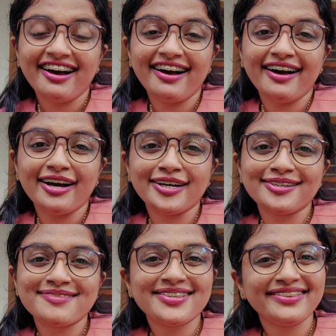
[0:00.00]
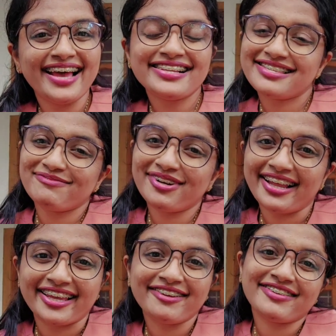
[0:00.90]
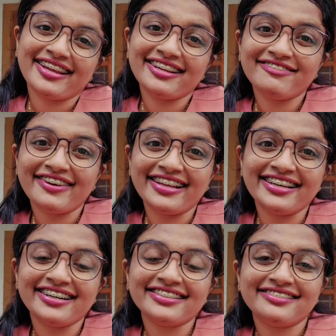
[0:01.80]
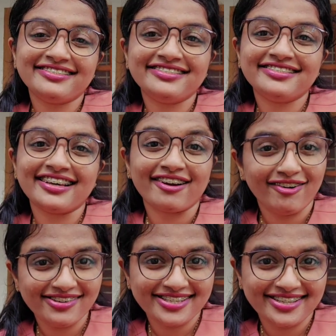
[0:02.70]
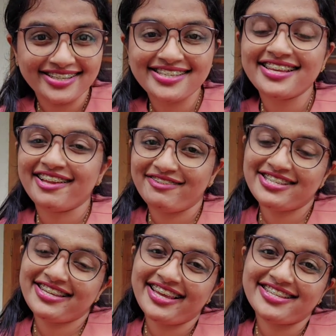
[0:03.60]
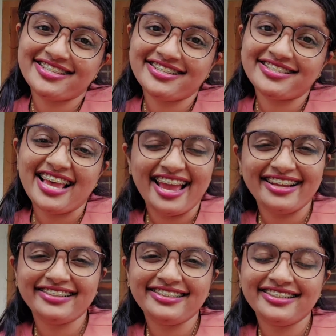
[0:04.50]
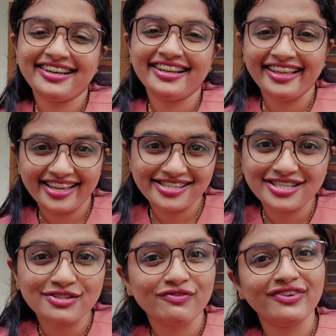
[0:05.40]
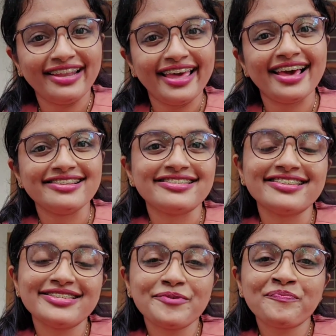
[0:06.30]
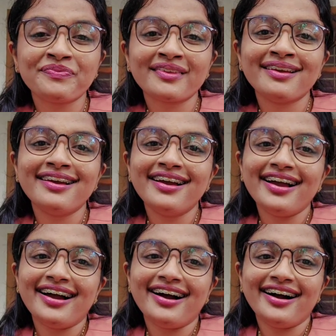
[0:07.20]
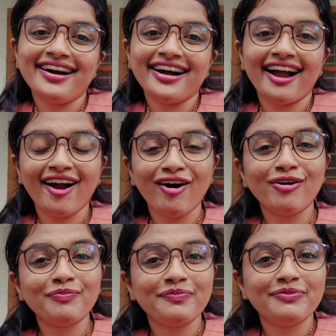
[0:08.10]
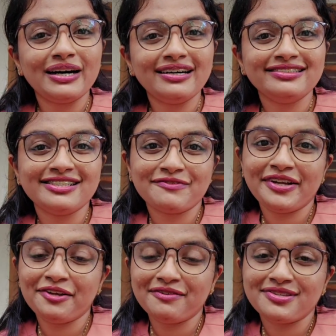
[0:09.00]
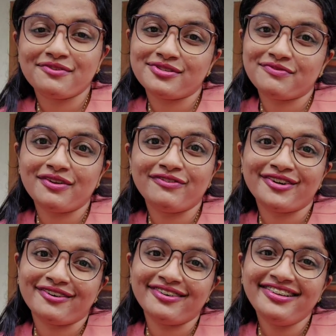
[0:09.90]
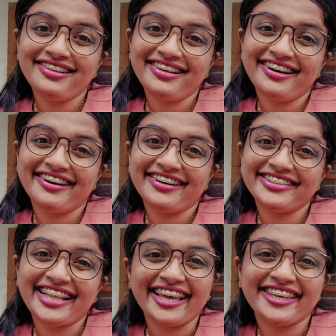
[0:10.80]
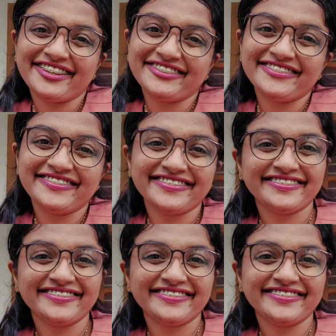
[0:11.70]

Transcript: So that's about acute renal failure, the causes, investigations, and indications for dialysis. I hope this video was useful for all. Thank you.